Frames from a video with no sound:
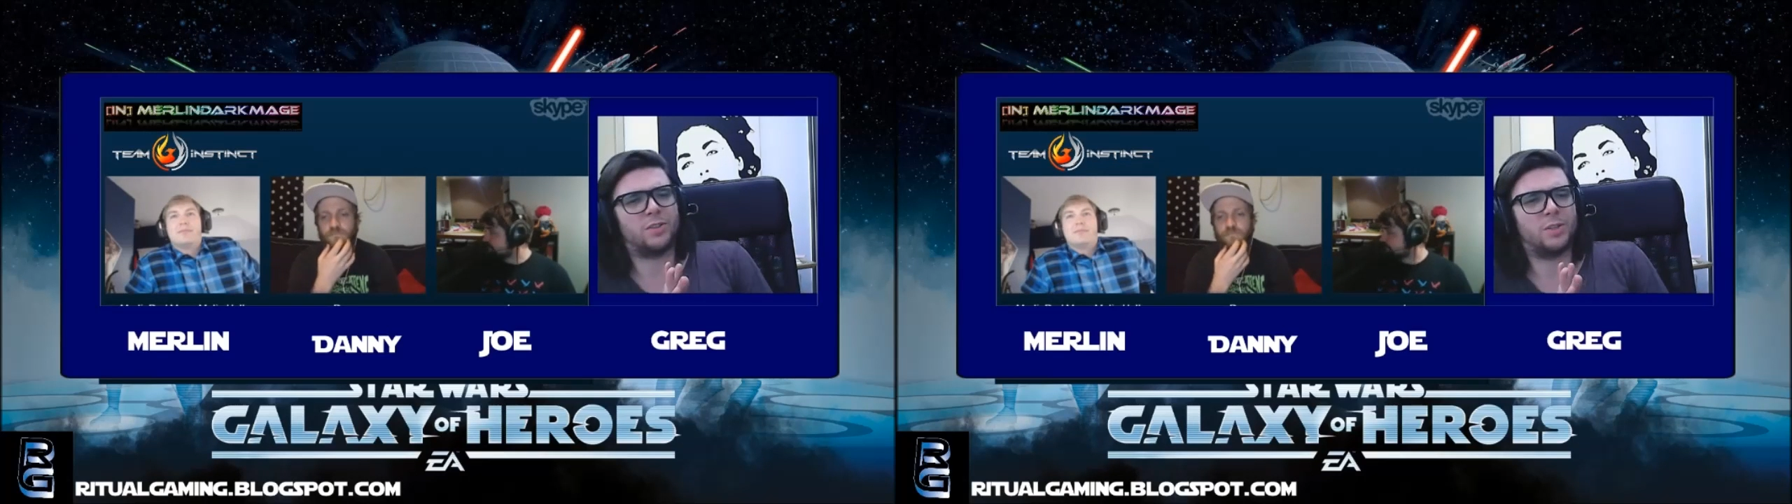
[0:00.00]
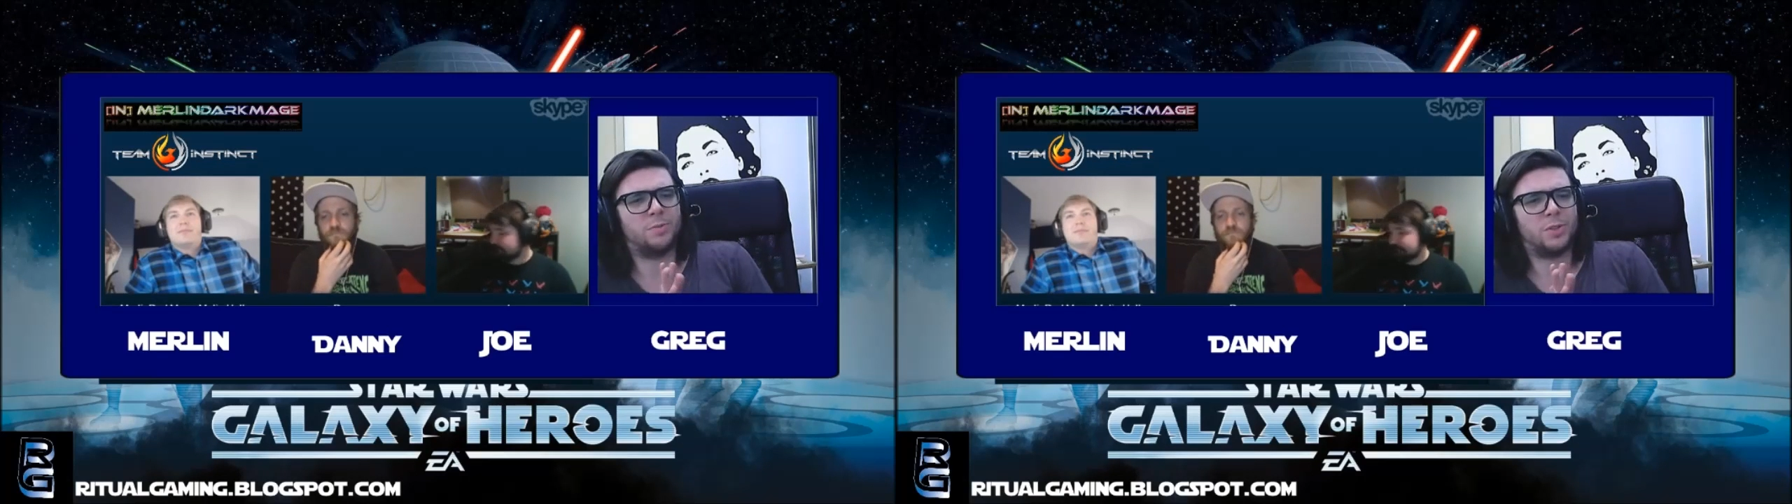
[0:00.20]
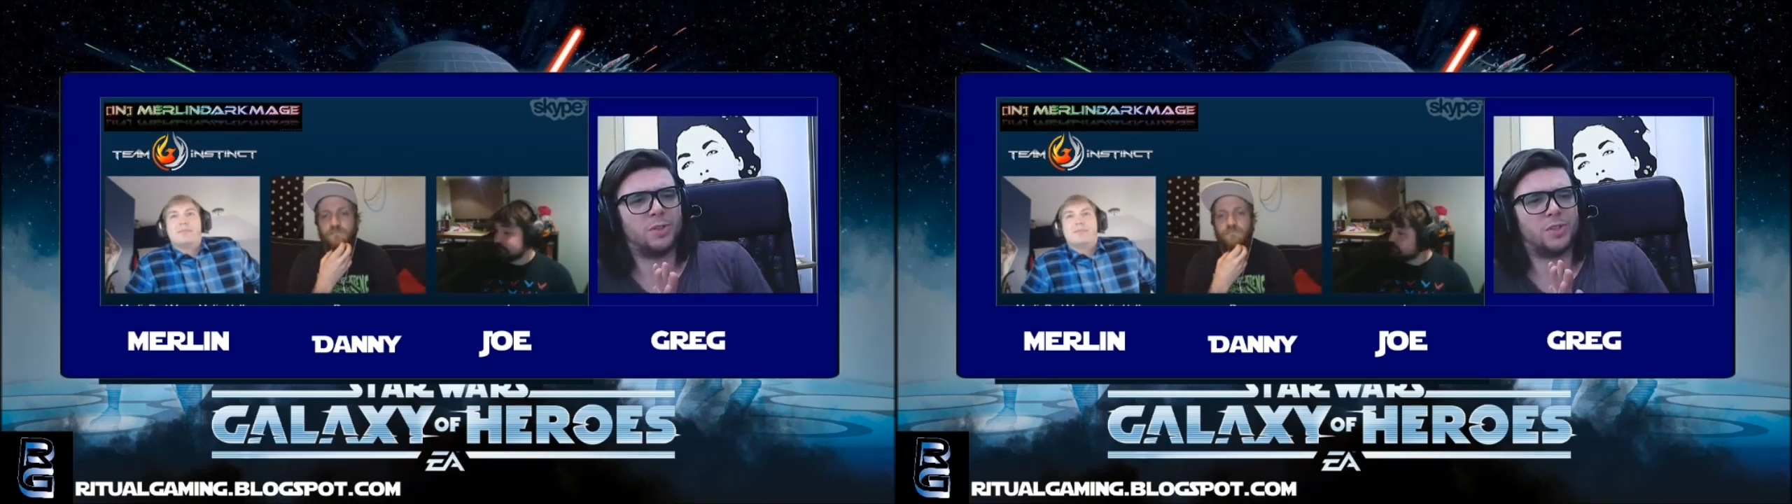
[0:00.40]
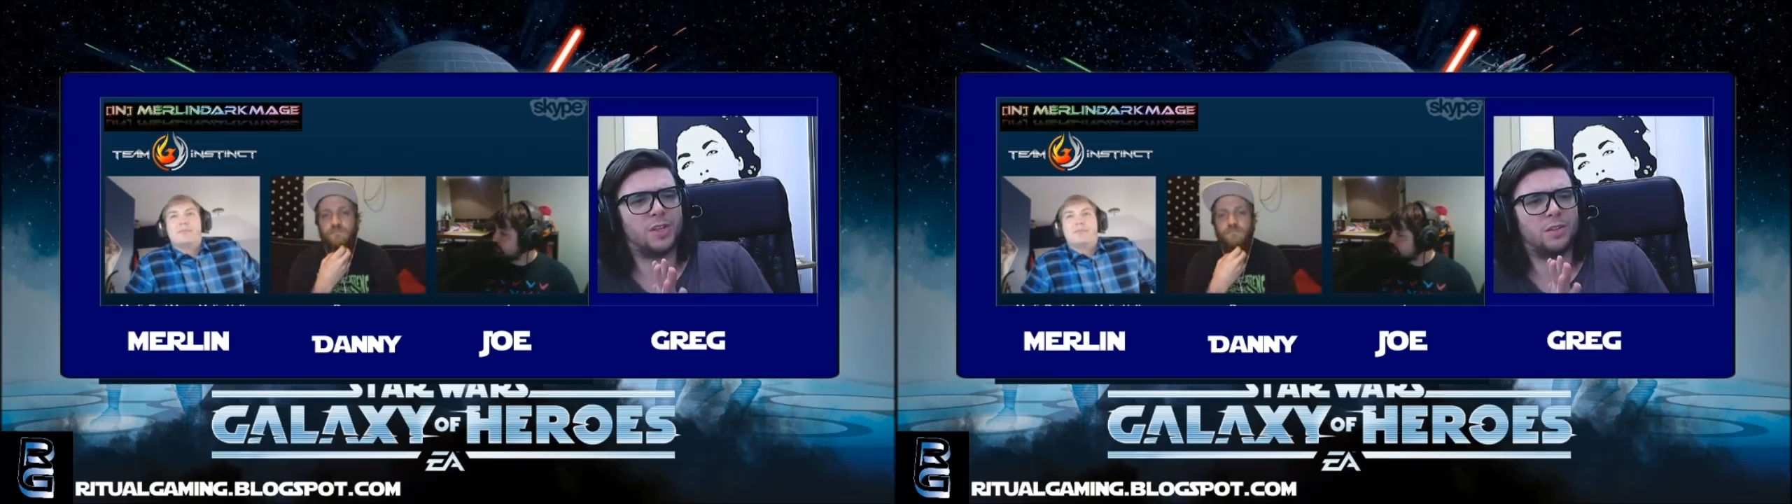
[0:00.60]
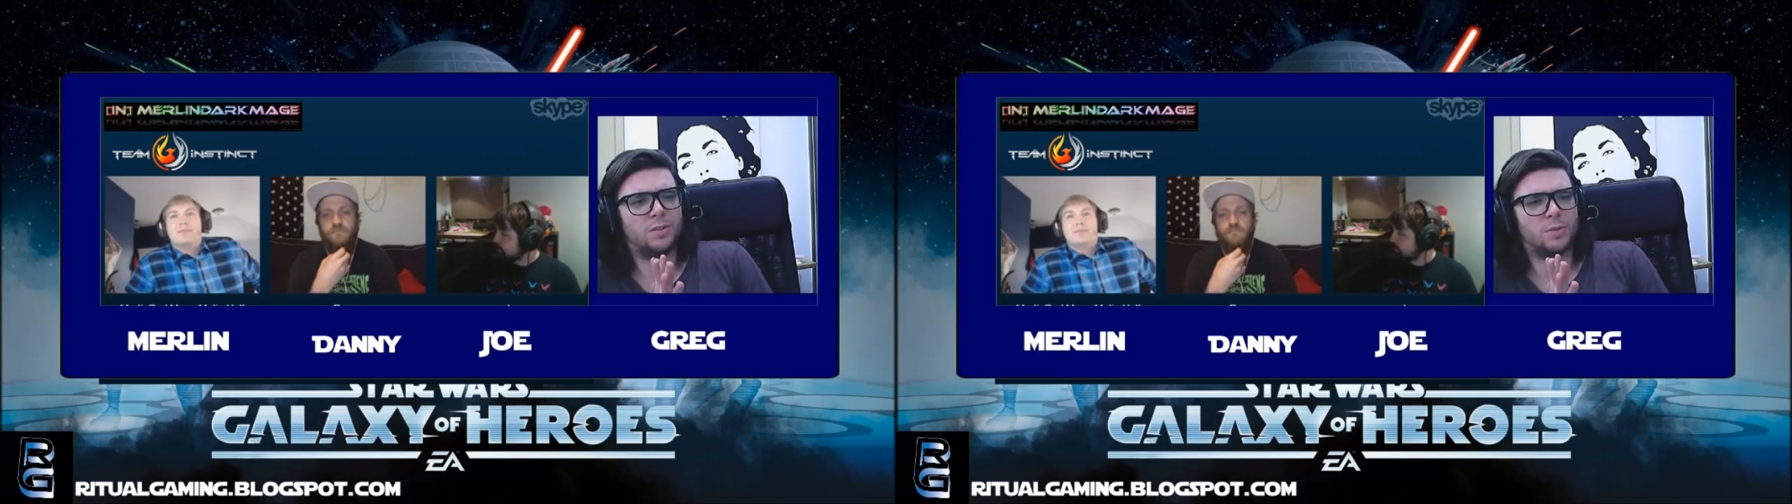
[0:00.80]
were gonna say? There
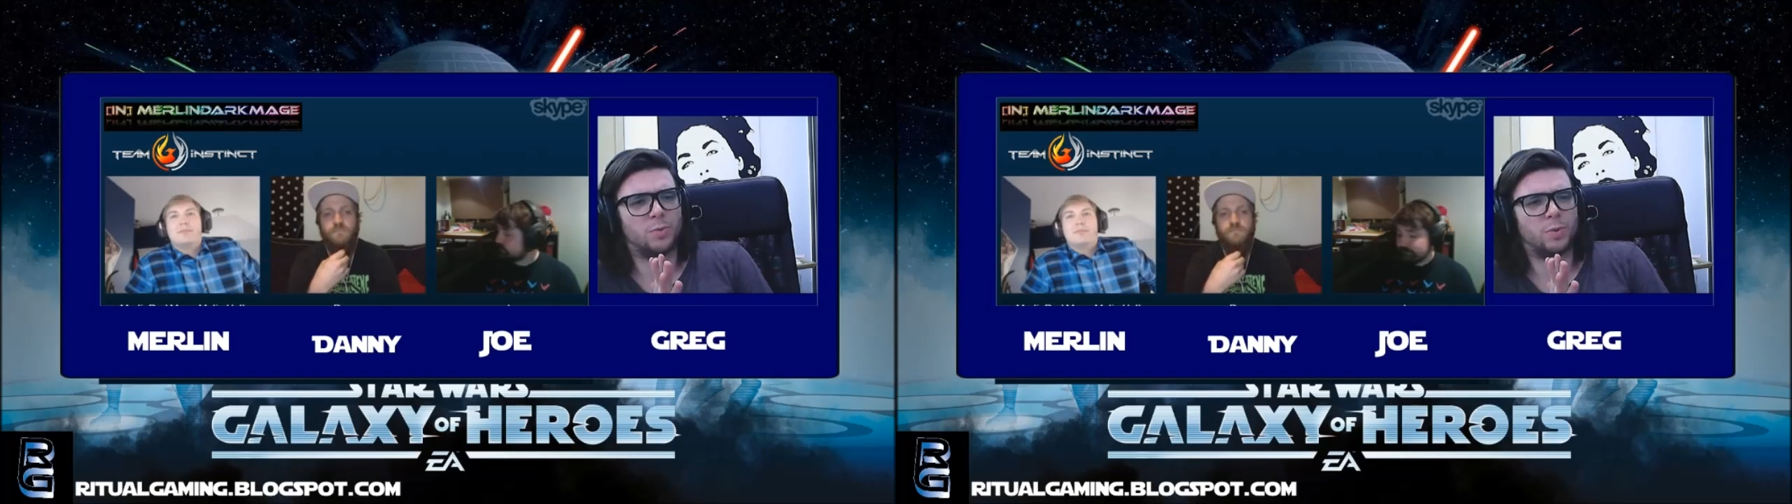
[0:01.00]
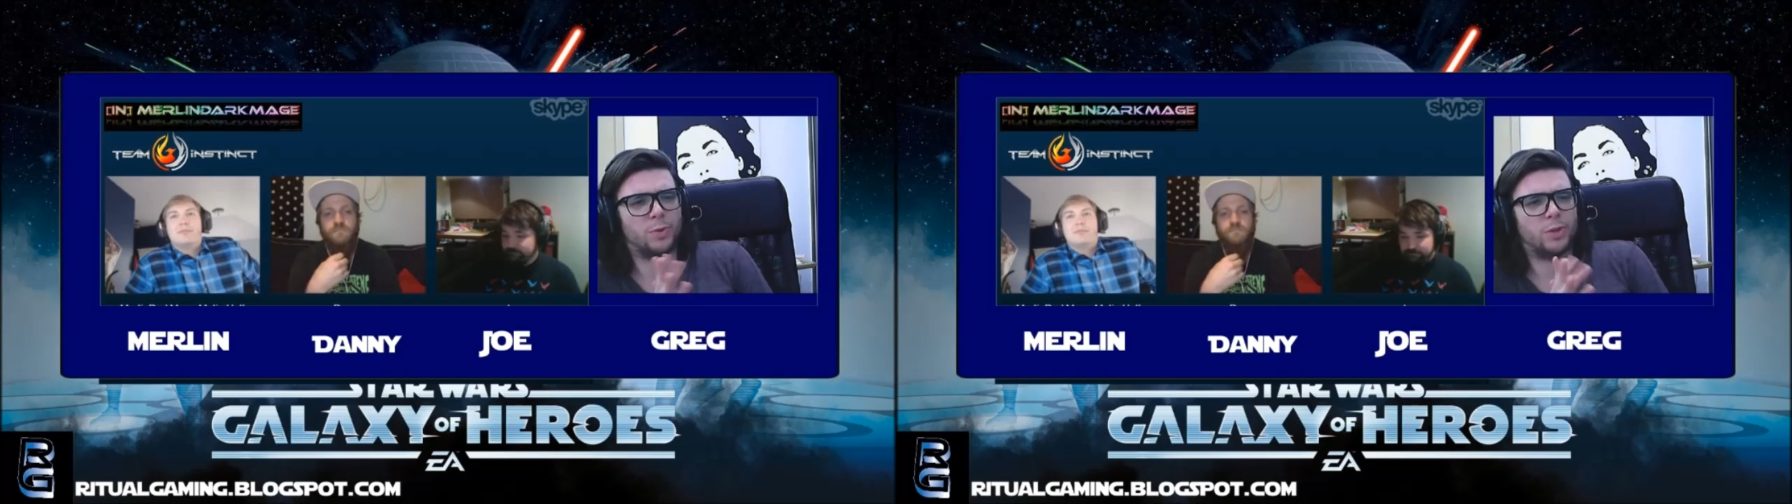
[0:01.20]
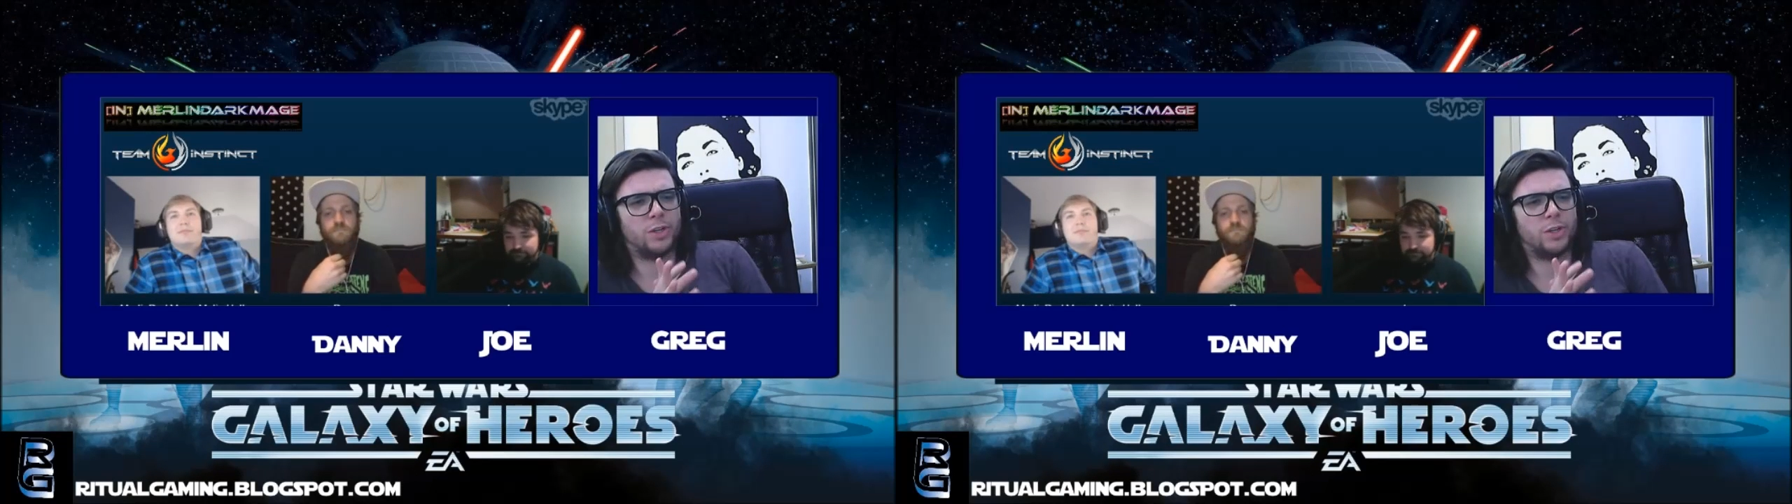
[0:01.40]
was one more.